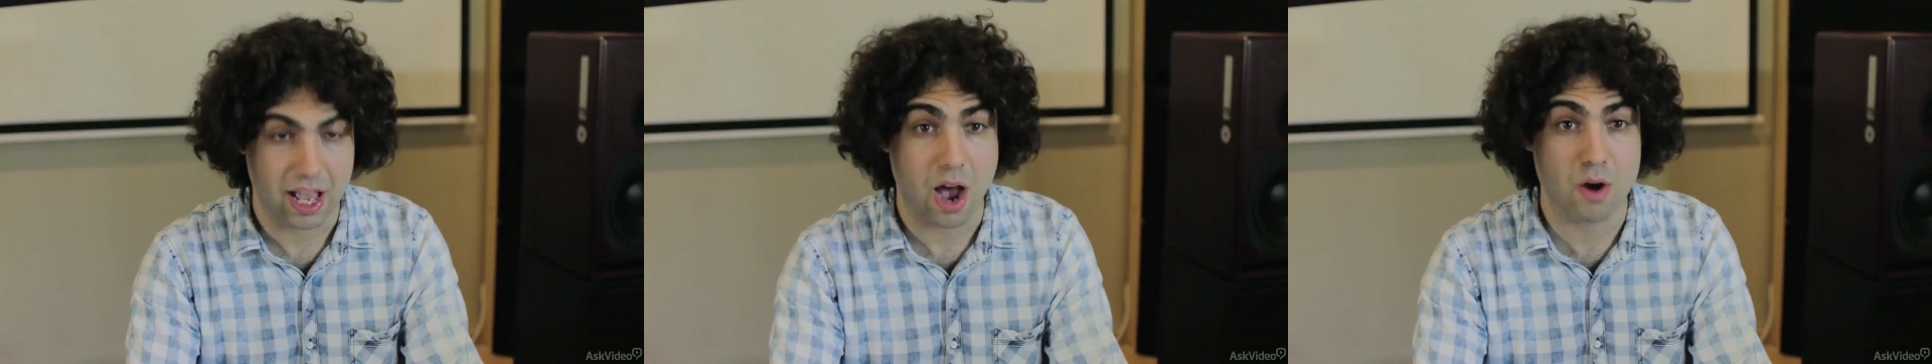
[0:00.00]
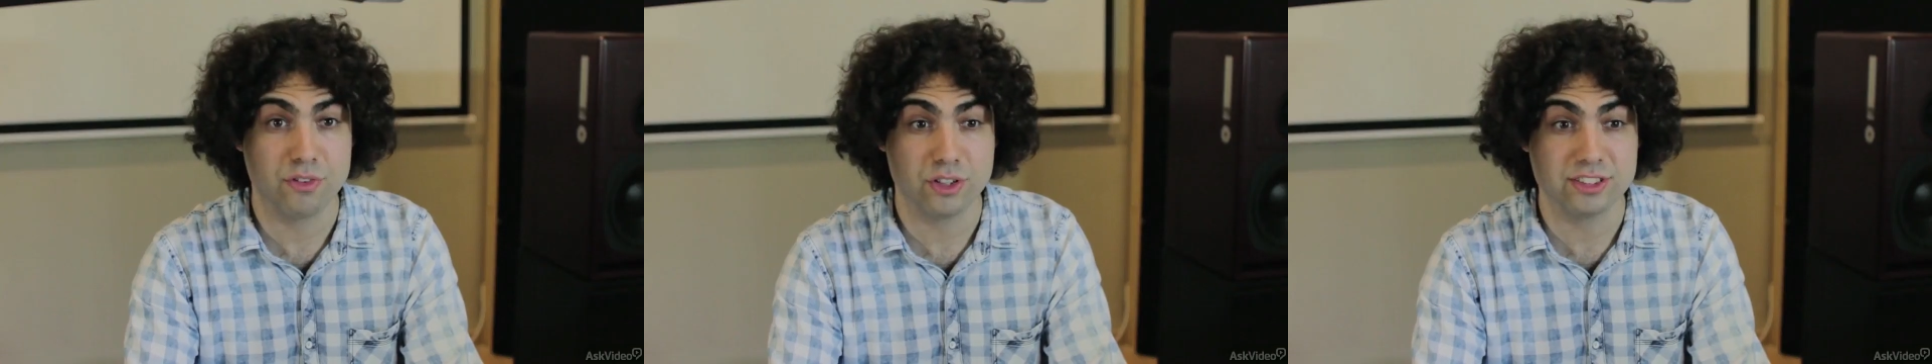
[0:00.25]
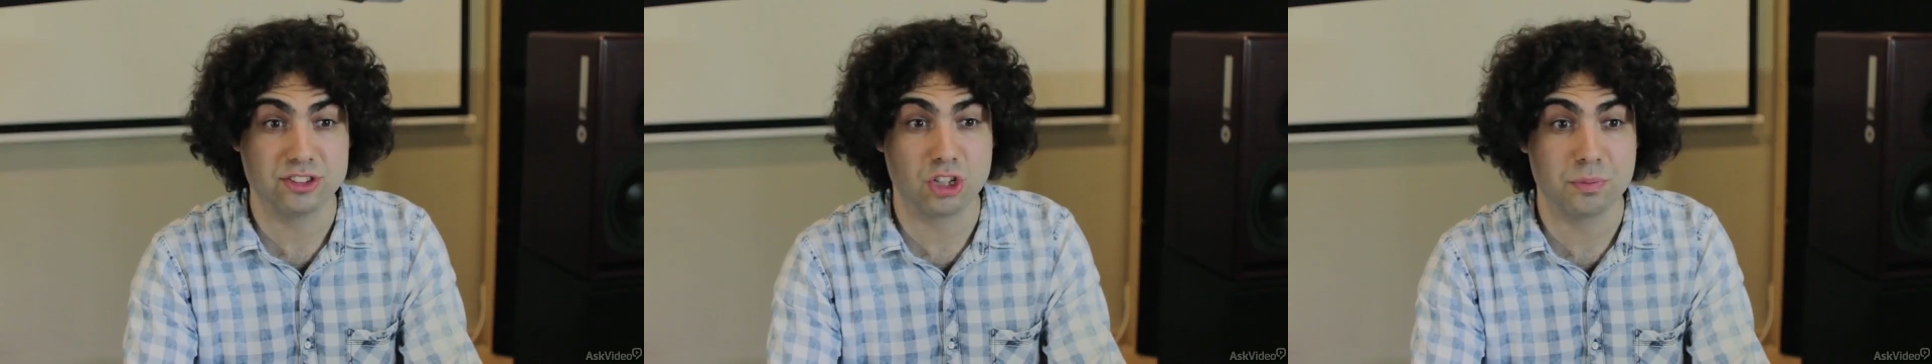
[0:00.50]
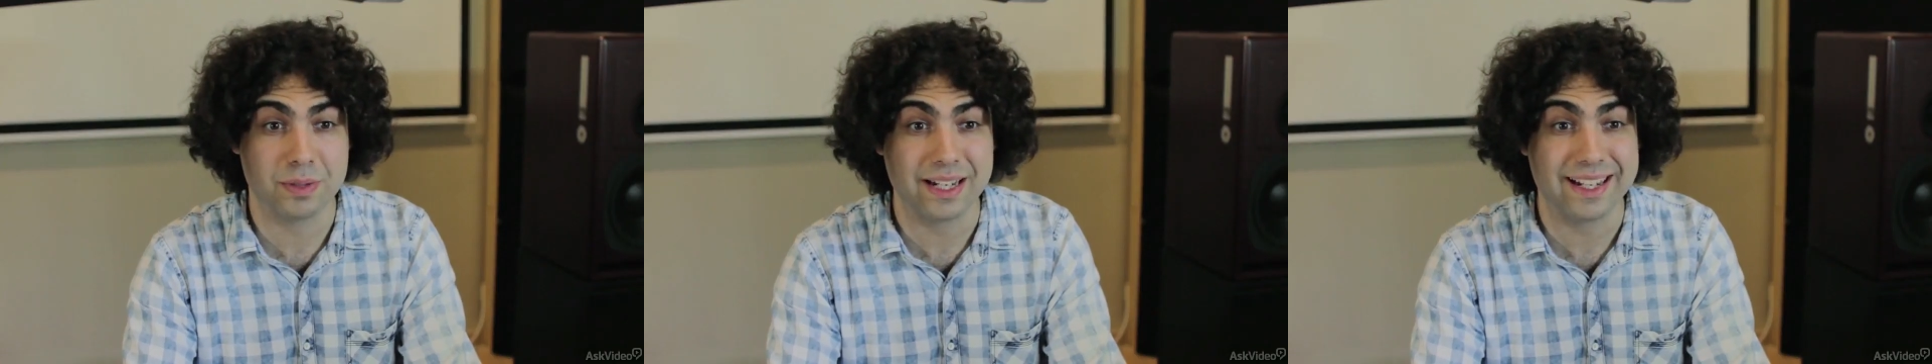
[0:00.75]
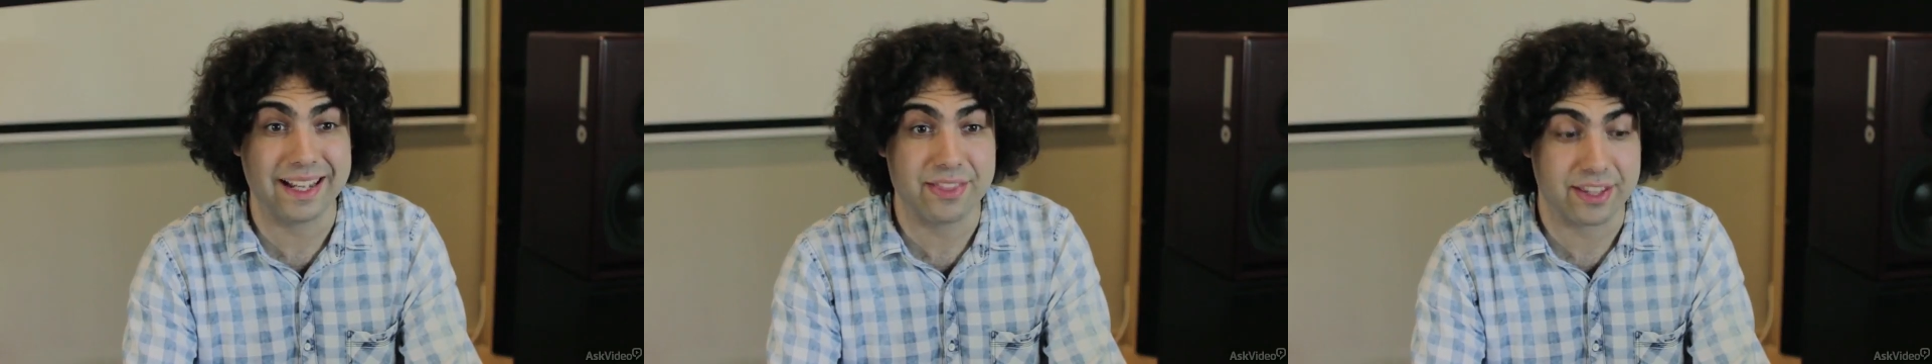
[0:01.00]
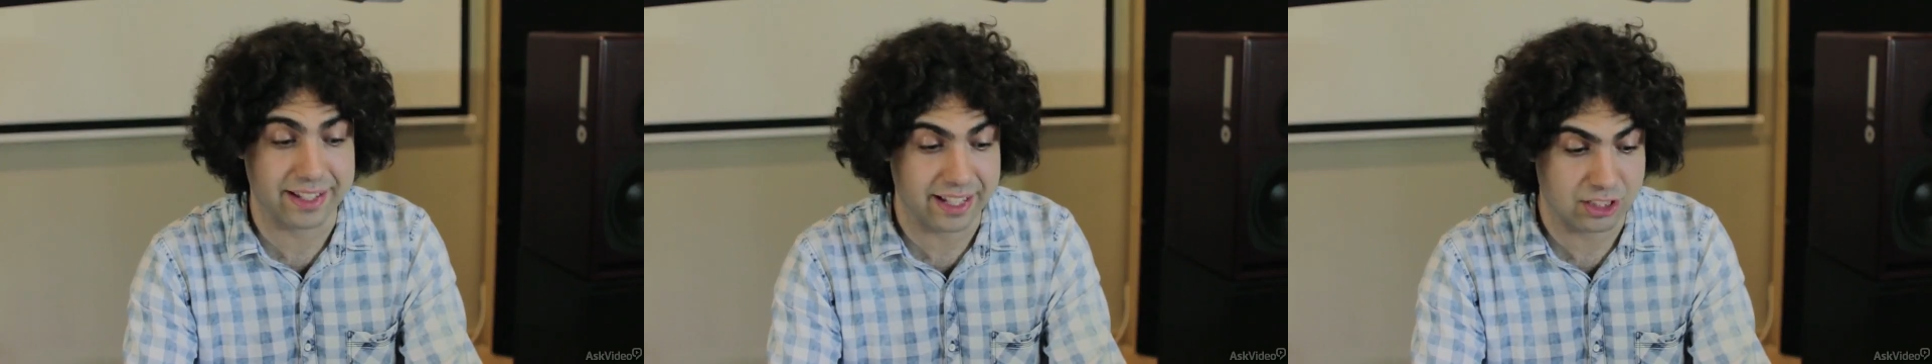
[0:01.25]
However, let's start blending
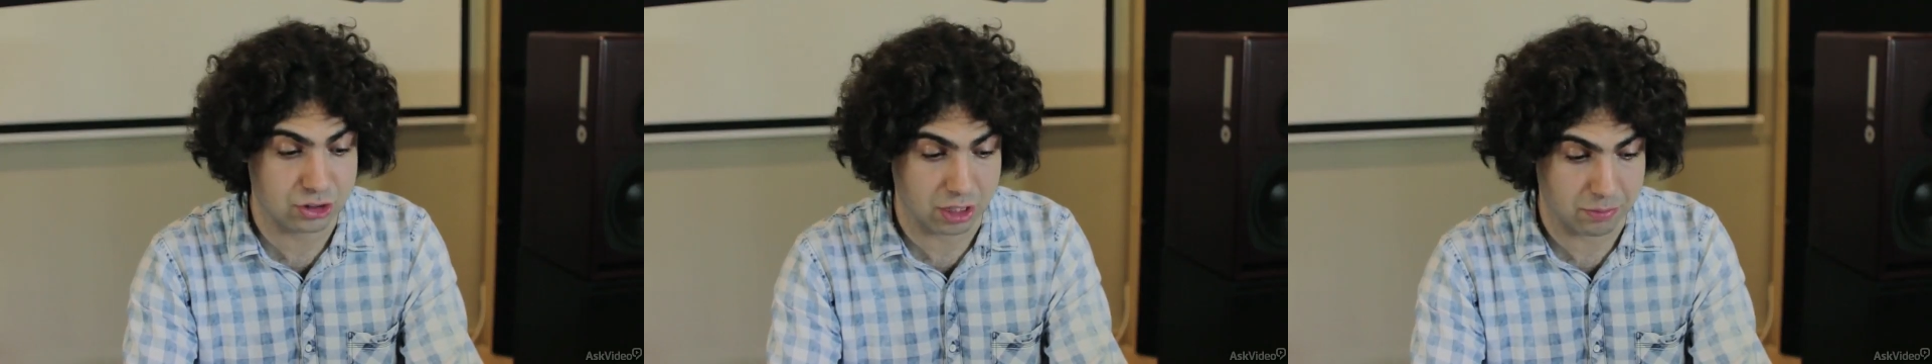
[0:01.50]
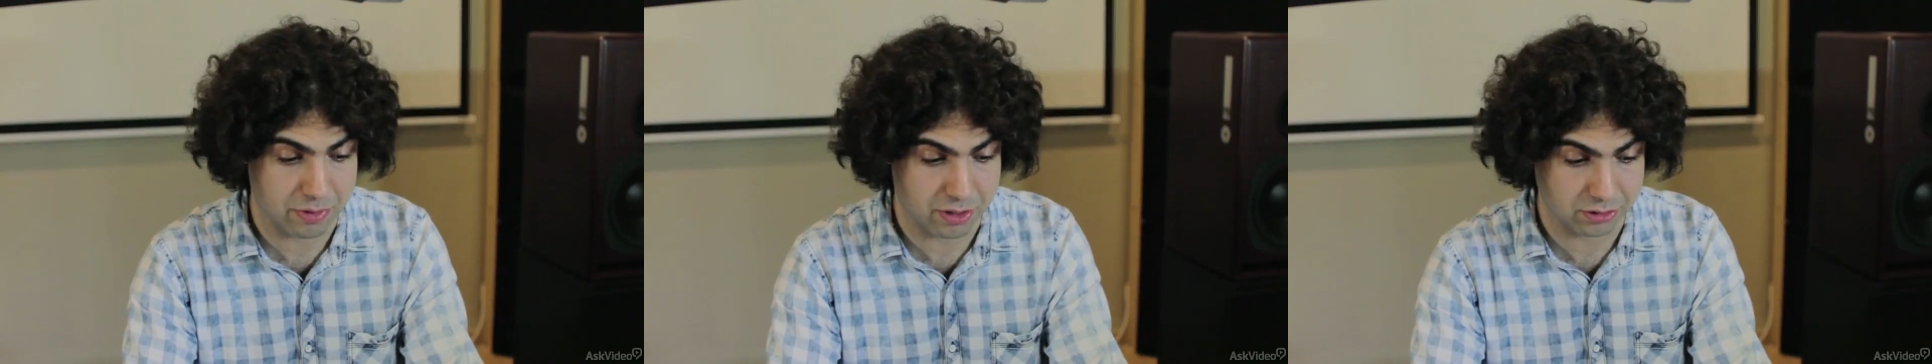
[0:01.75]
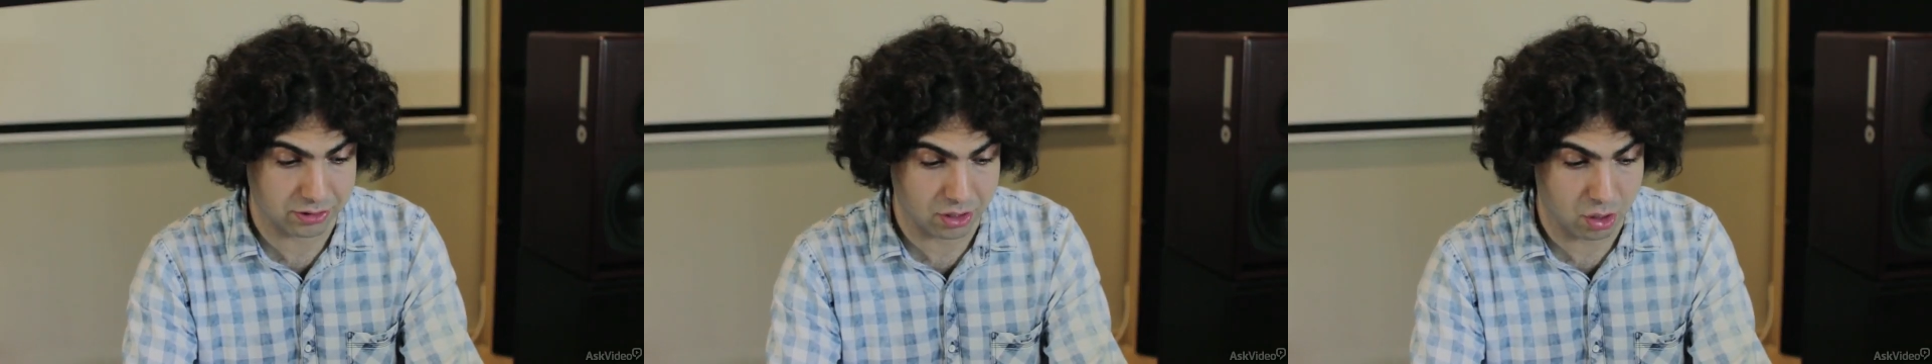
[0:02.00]
in the kick drum with those